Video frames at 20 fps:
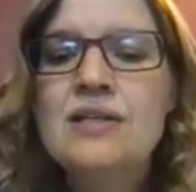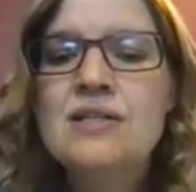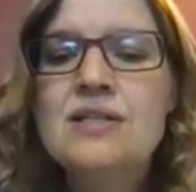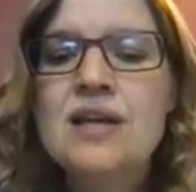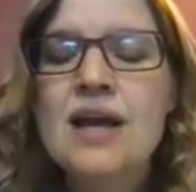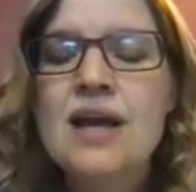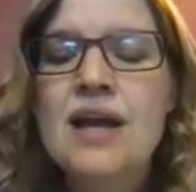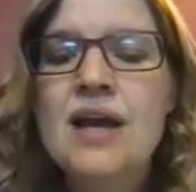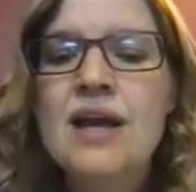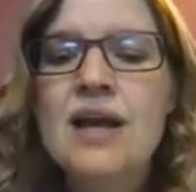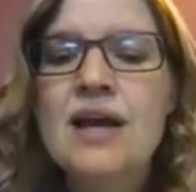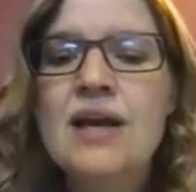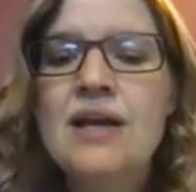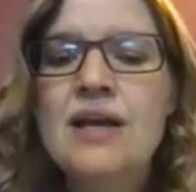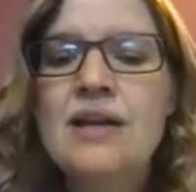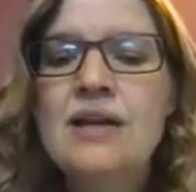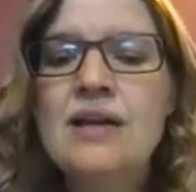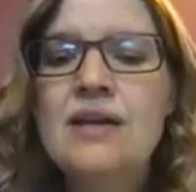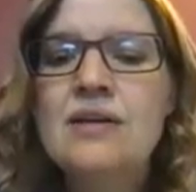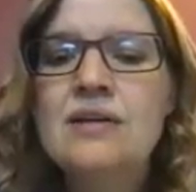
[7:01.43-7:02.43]

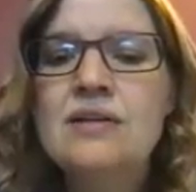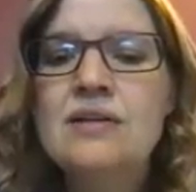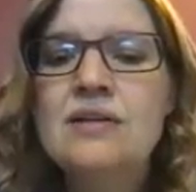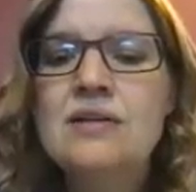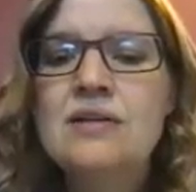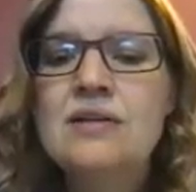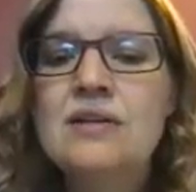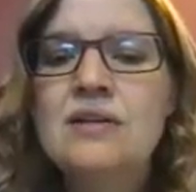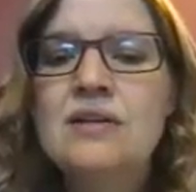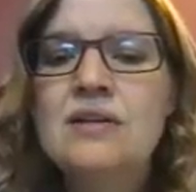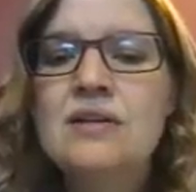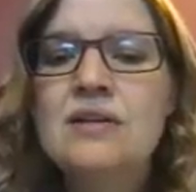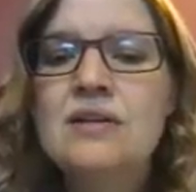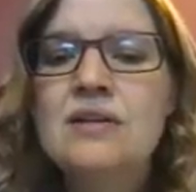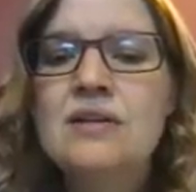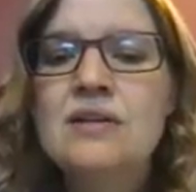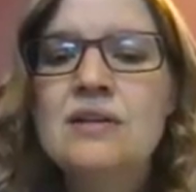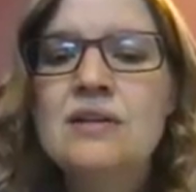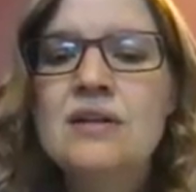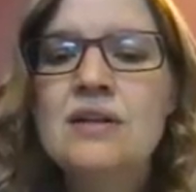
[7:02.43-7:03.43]
10,
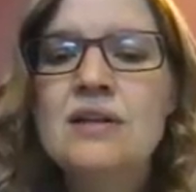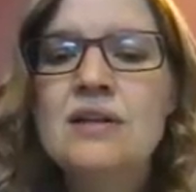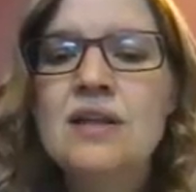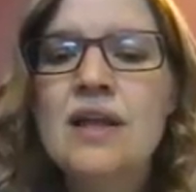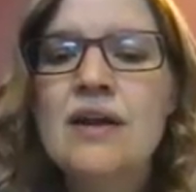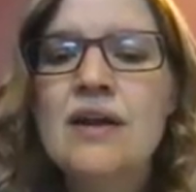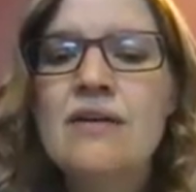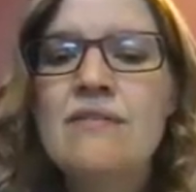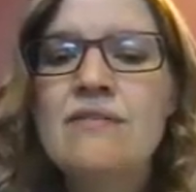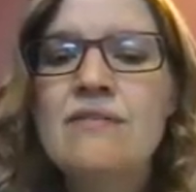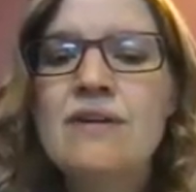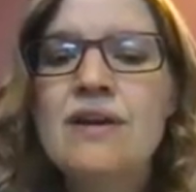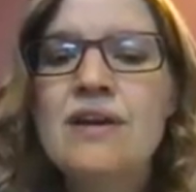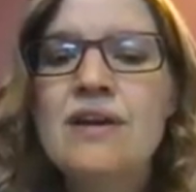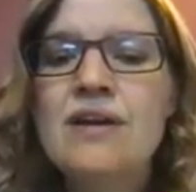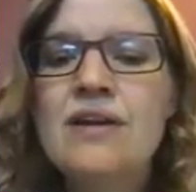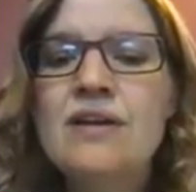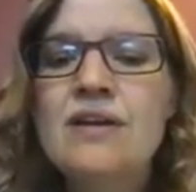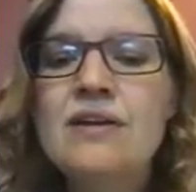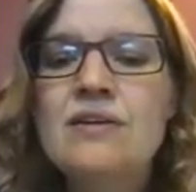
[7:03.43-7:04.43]

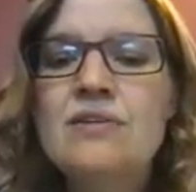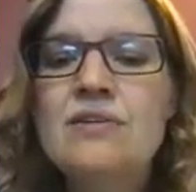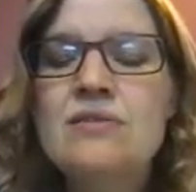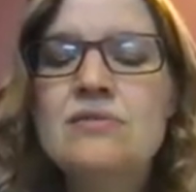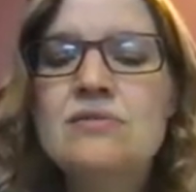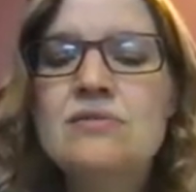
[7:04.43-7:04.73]
11,